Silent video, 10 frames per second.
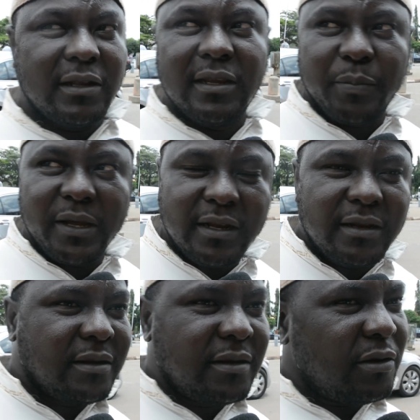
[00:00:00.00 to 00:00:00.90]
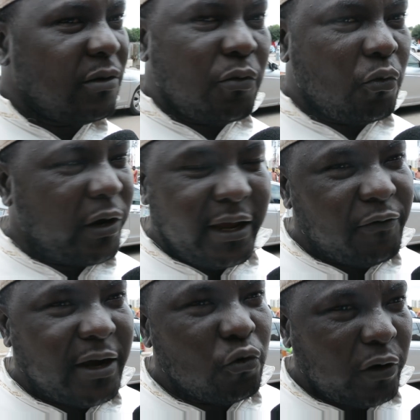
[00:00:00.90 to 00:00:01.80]
depending
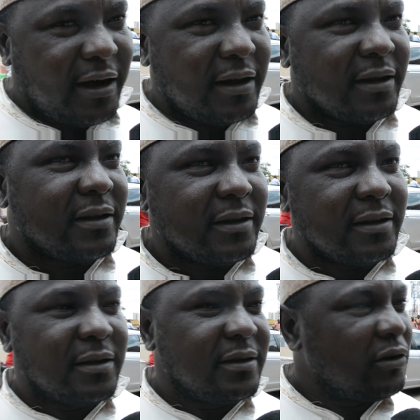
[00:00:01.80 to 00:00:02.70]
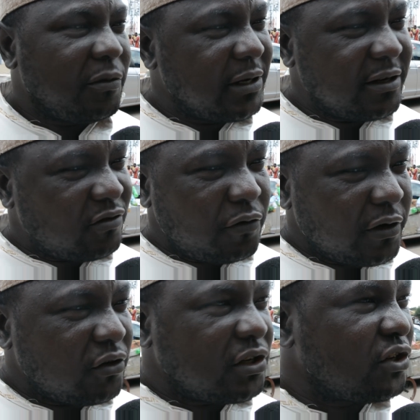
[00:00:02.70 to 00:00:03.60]
wherever you are, you are Minister of
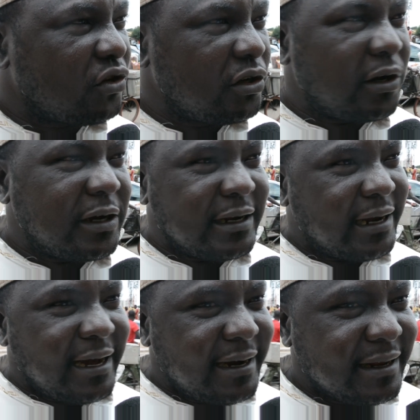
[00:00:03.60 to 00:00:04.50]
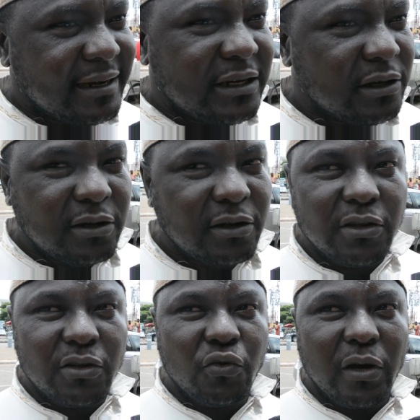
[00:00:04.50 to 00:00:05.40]
Education, you are in Agri,
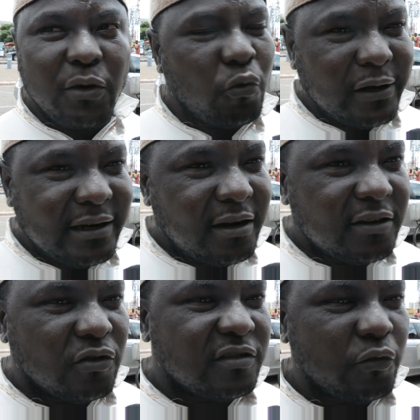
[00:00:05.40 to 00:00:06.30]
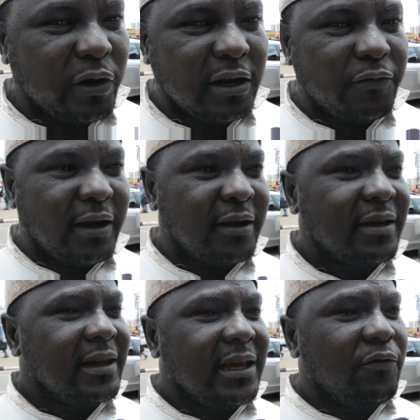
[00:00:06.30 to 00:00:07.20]
you are in water resources, wherever,
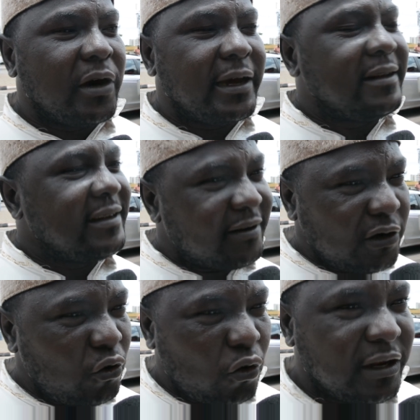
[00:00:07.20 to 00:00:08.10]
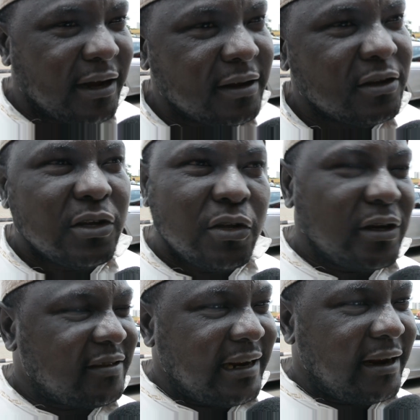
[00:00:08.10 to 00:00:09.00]
if you are a degree holder,
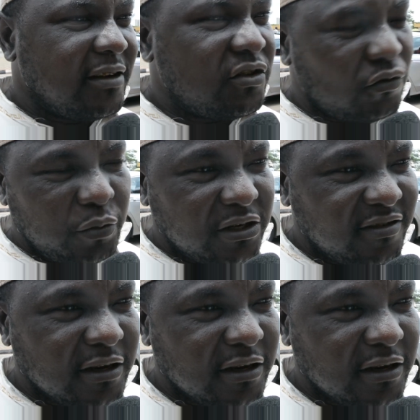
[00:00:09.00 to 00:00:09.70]
your salary should be the